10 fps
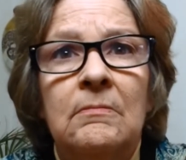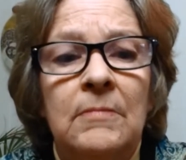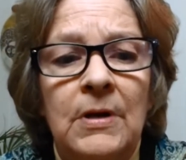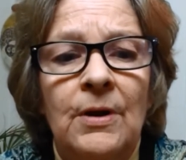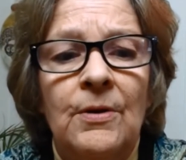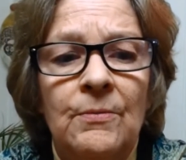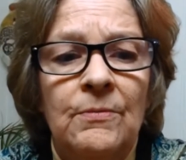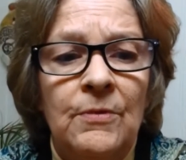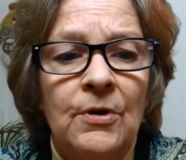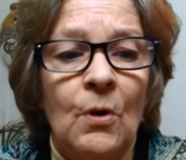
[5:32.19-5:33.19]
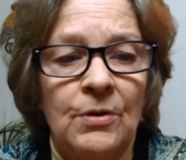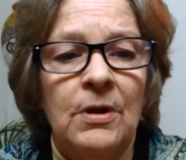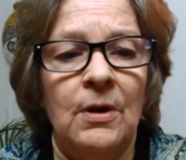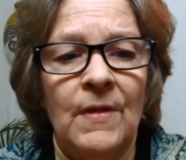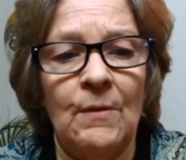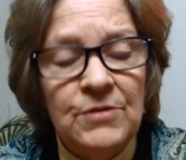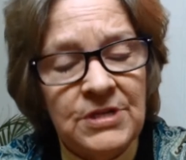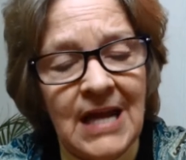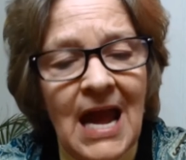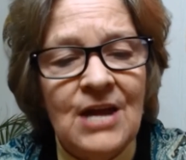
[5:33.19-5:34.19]
that was
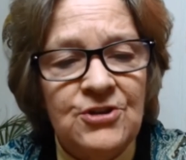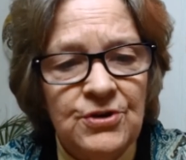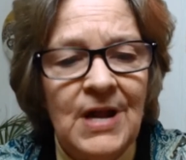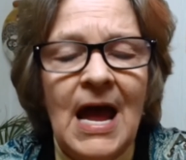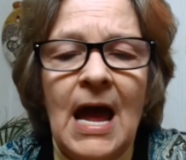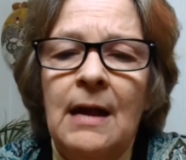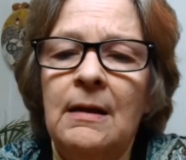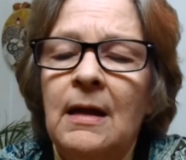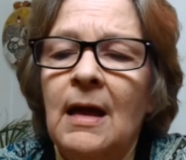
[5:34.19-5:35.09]
the answer, Dad.